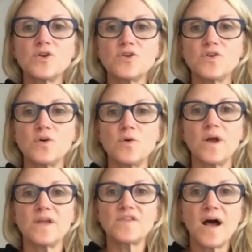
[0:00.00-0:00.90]
do
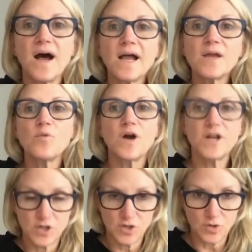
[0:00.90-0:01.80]
is I want
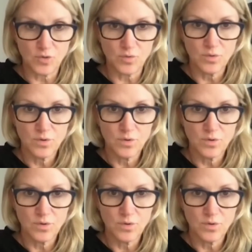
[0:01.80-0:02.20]
you,